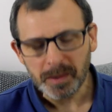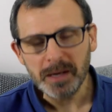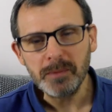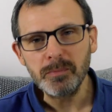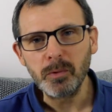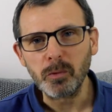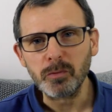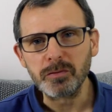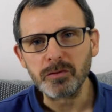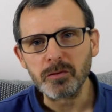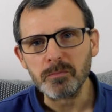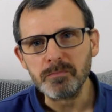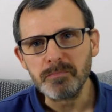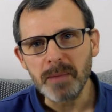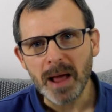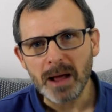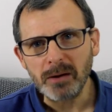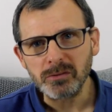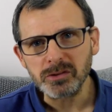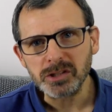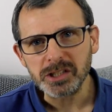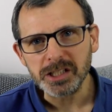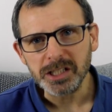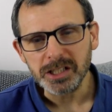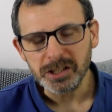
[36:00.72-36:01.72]
people from
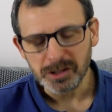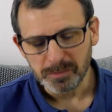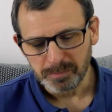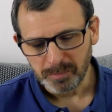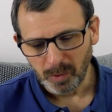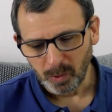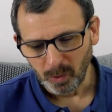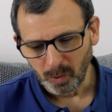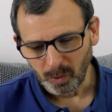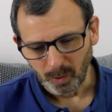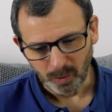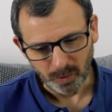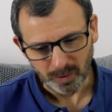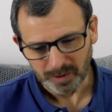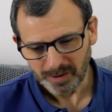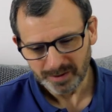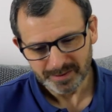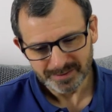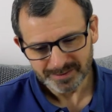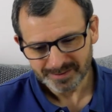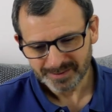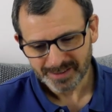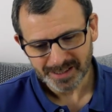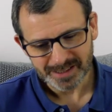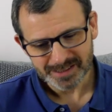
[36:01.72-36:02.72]
bouncing the ball,
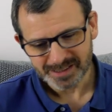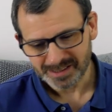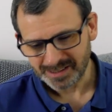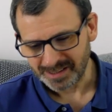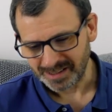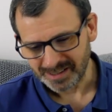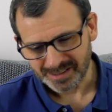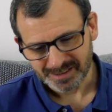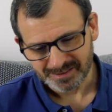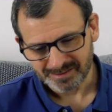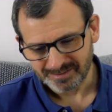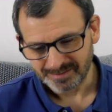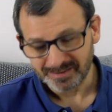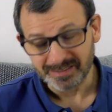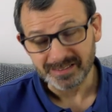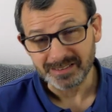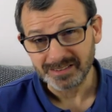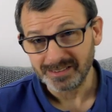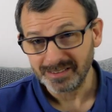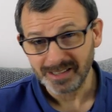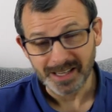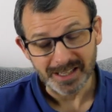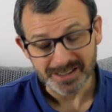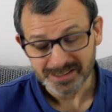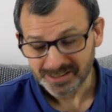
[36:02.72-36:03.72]
that's just
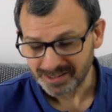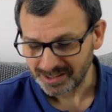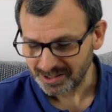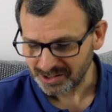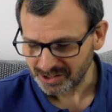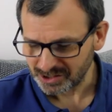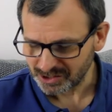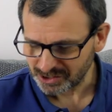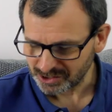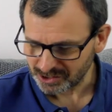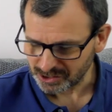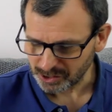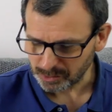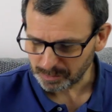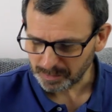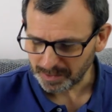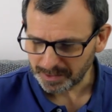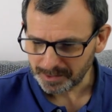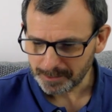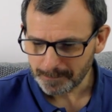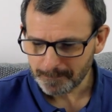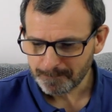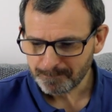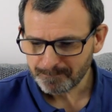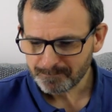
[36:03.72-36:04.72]
that's just
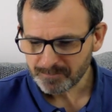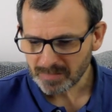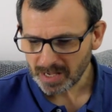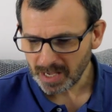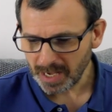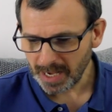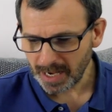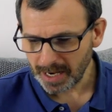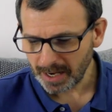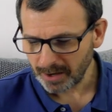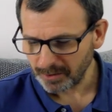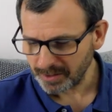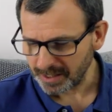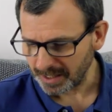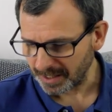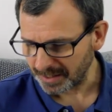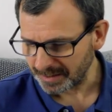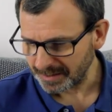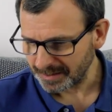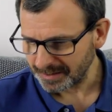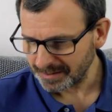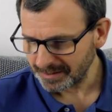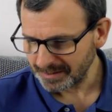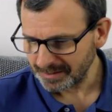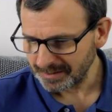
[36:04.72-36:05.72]
stupid.
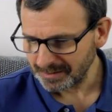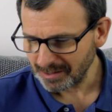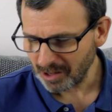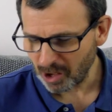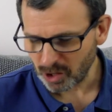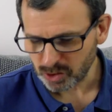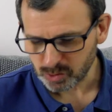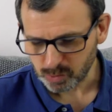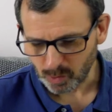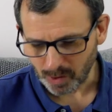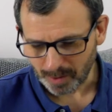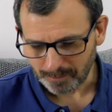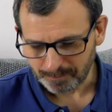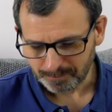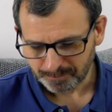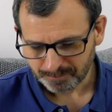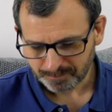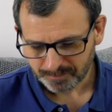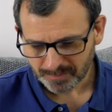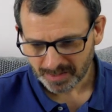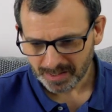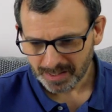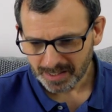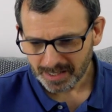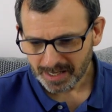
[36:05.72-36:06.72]
Okay, last one.
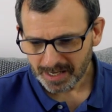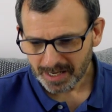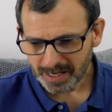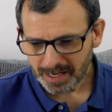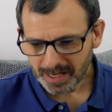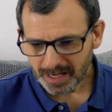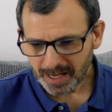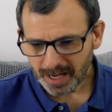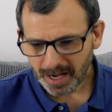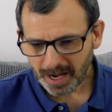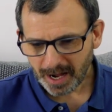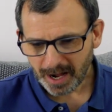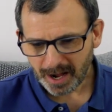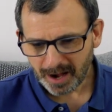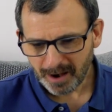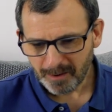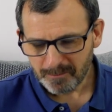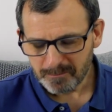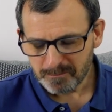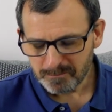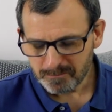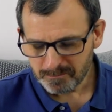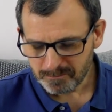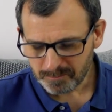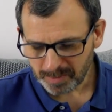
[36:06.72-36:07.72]

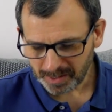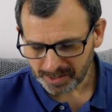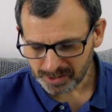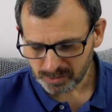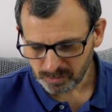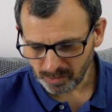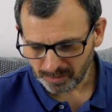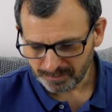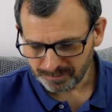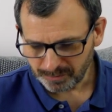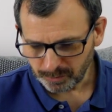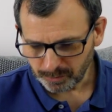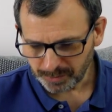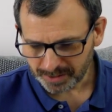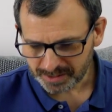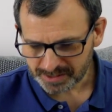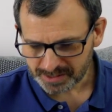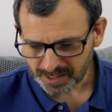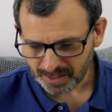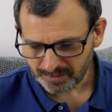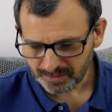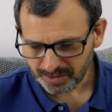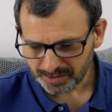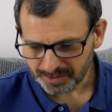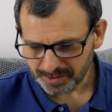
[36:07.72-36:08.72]
Um, page
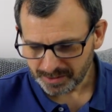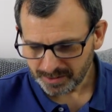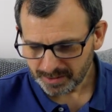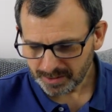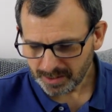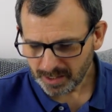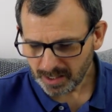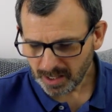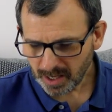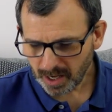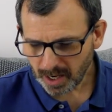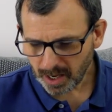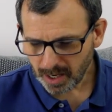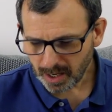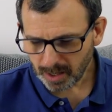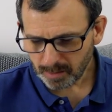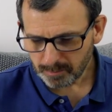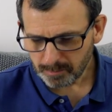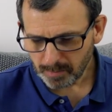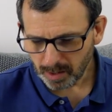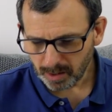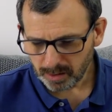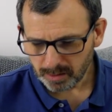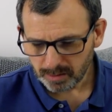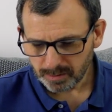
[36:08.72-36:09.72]
147.
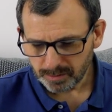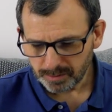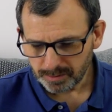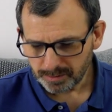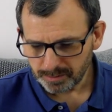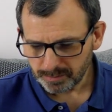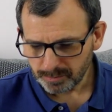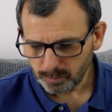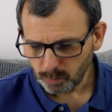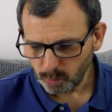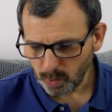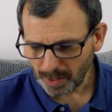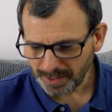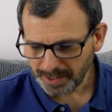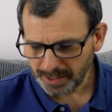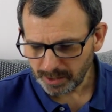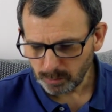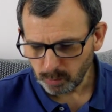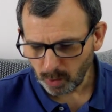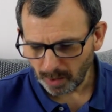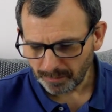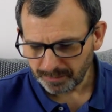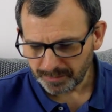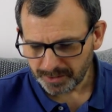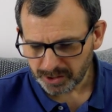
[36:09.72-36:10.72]
Um, when he
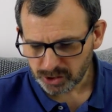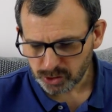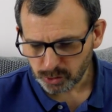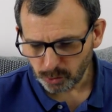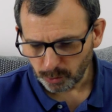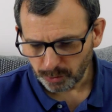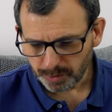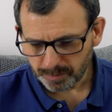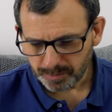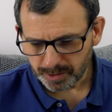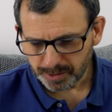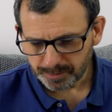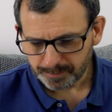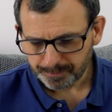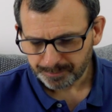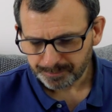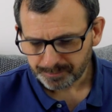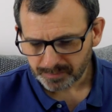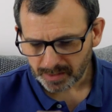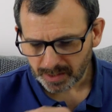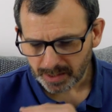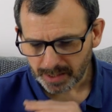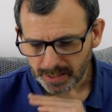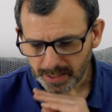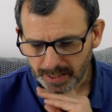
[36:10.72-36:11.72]
won this tournament,
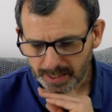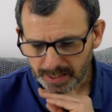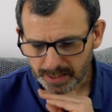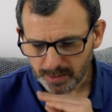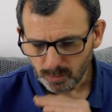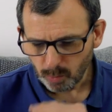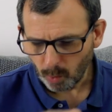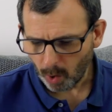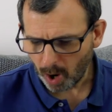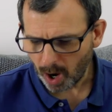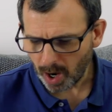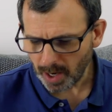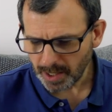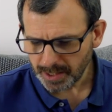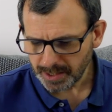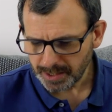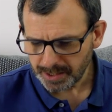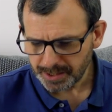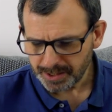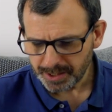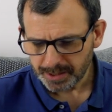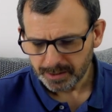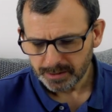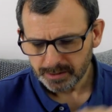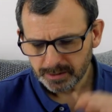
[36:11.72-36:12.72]
uh, he
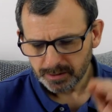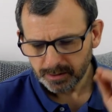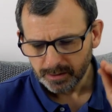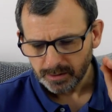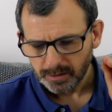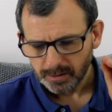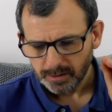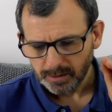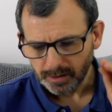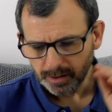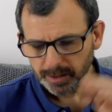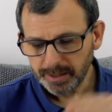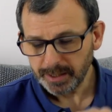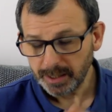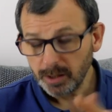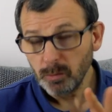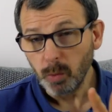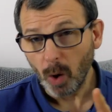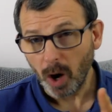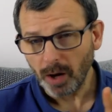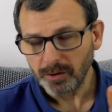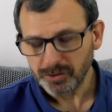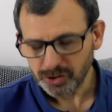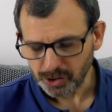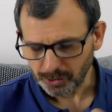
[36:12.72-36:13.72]
weighed, he
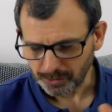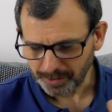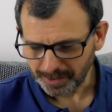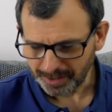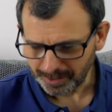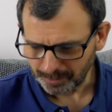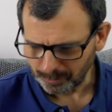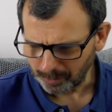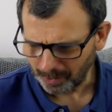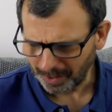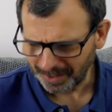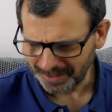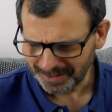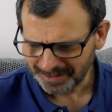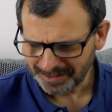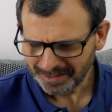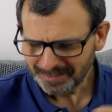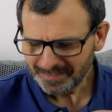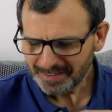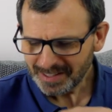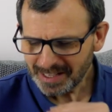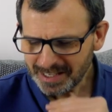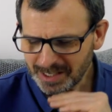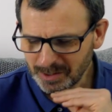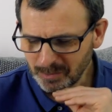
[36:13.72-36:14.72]
won, sorry, he weighed,
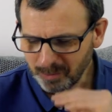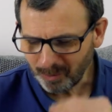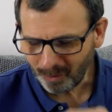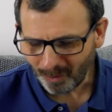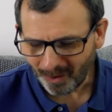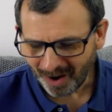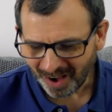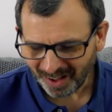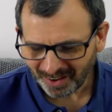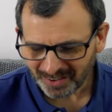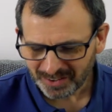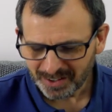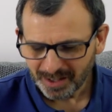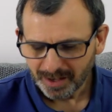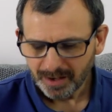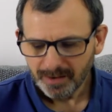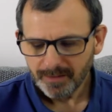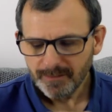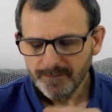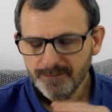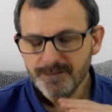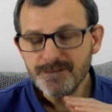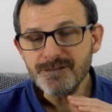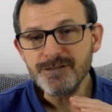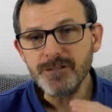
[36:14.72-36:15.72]
he won
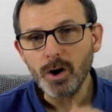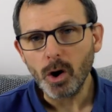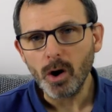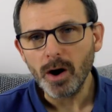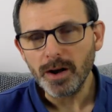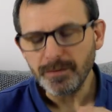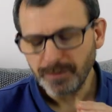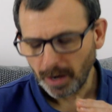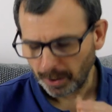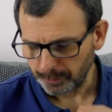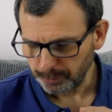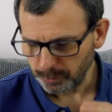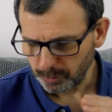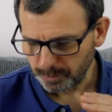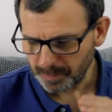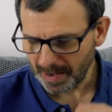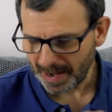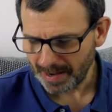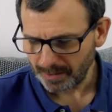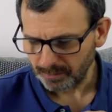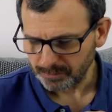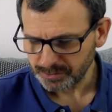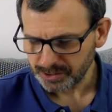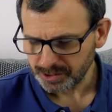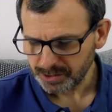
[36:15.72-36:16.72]
500
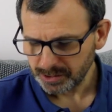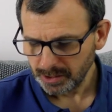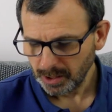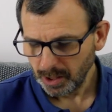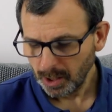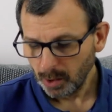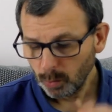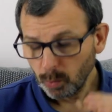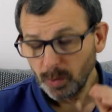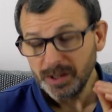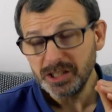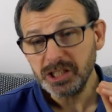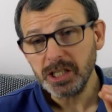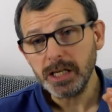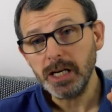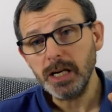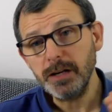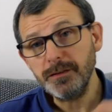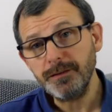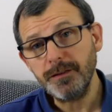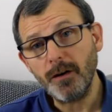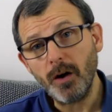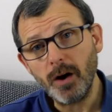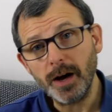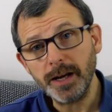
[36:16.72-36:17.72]
pounds, which
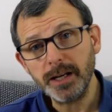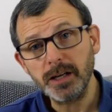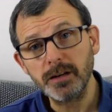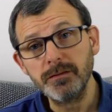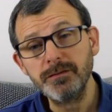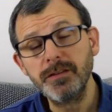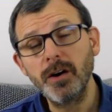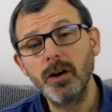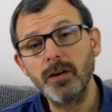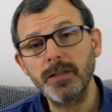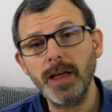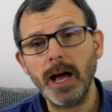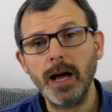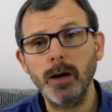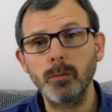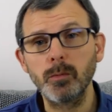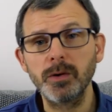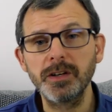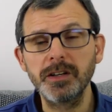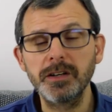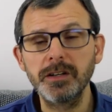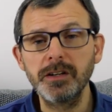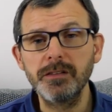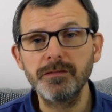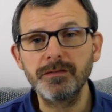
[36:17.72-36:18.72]
if I convert that
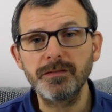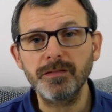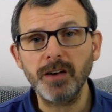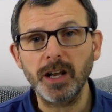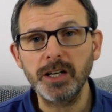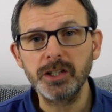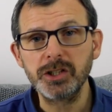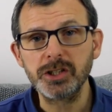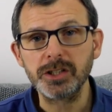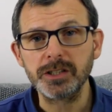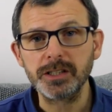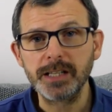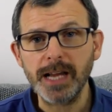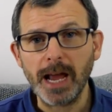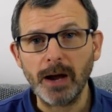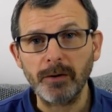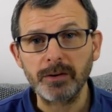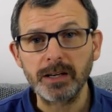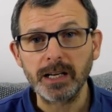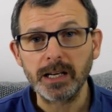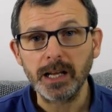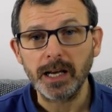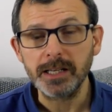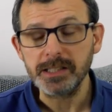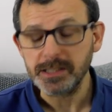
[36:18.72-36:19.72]
with an inflation
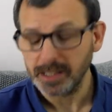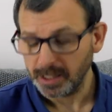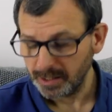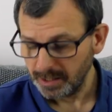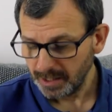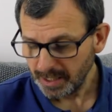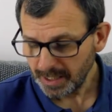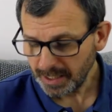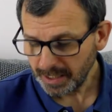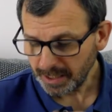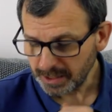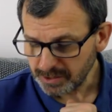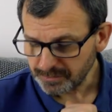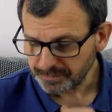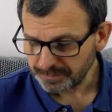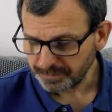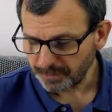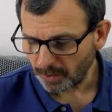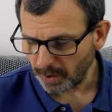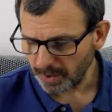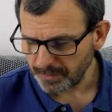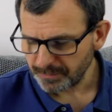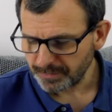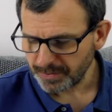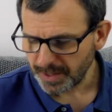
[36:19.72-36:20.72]
calculator is
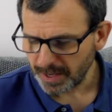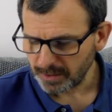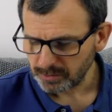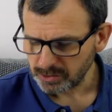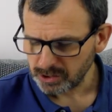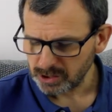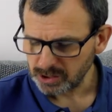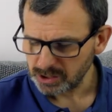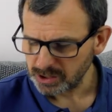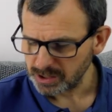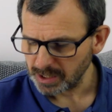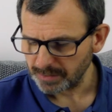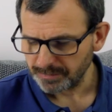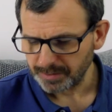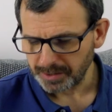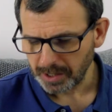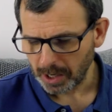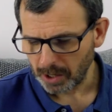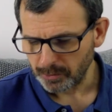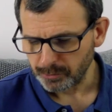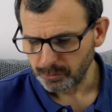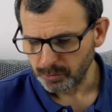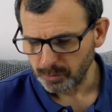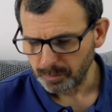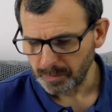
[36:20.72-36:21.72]

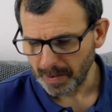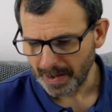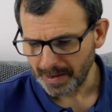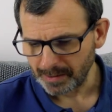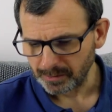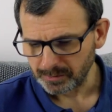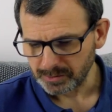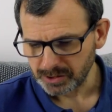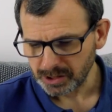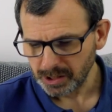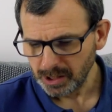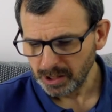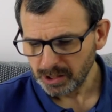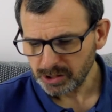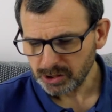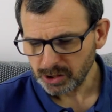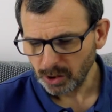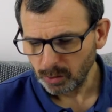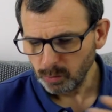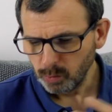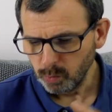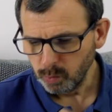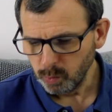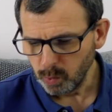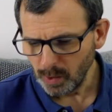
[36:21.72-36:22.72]
5,700 pounds.
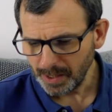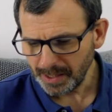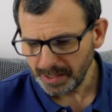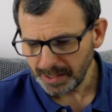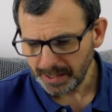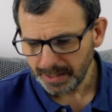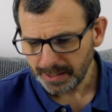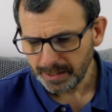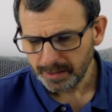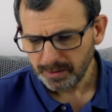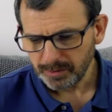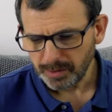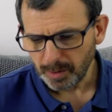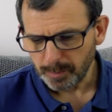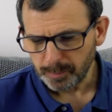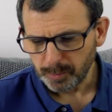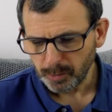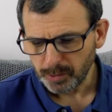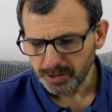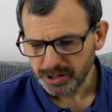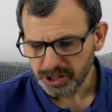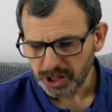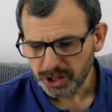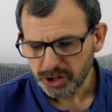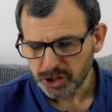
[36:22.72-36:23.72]
So winning the
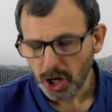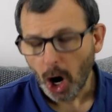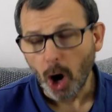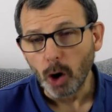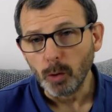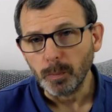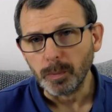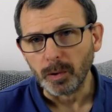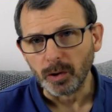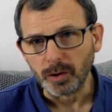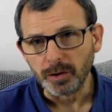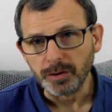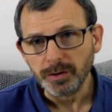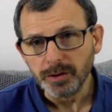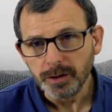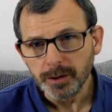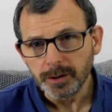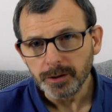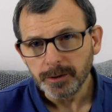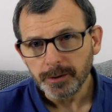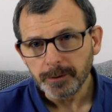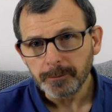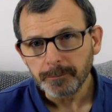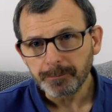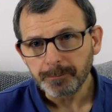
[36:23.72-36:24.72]
British Open